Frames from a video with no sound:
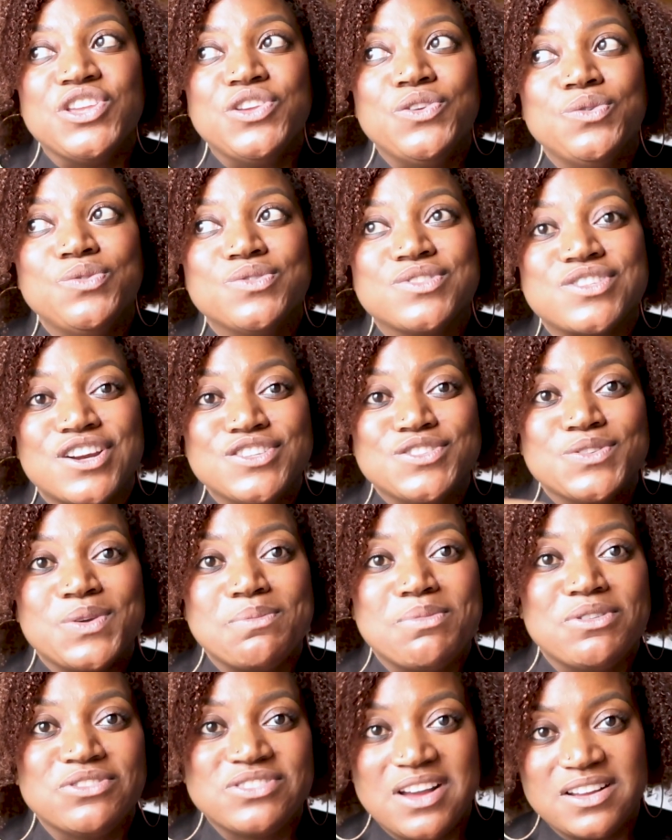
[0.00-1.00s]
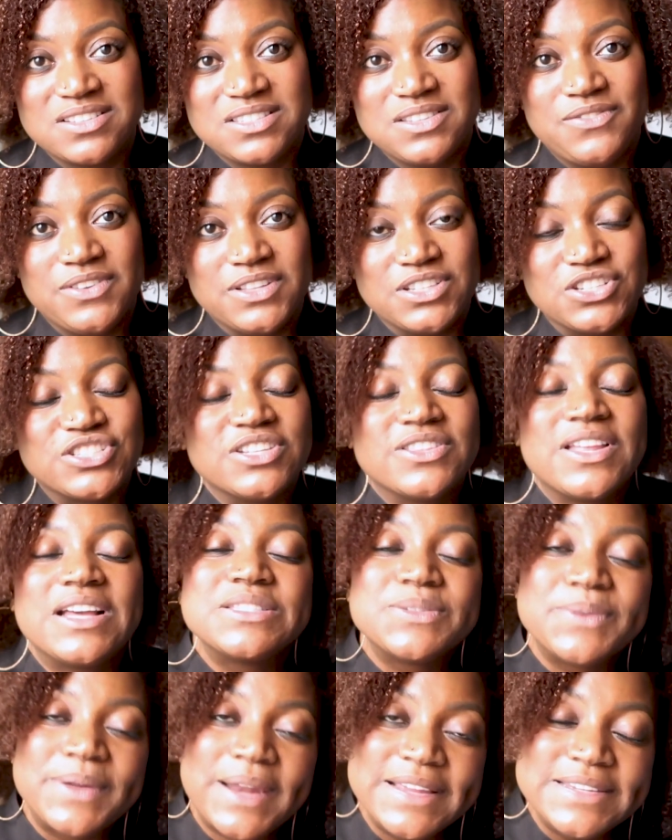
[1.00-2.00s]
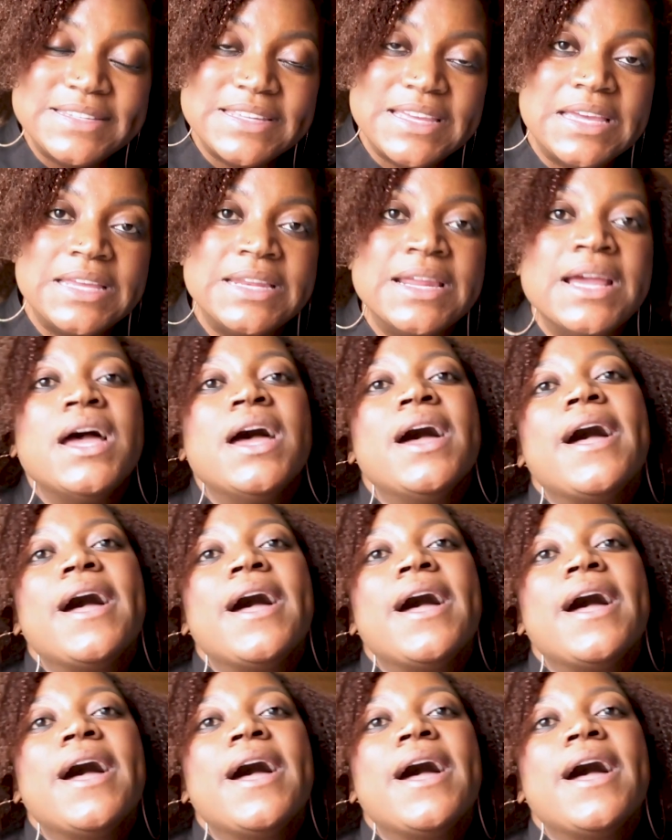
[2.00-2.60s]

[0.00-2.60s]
you start doing Botox and fillers. So that's what I did.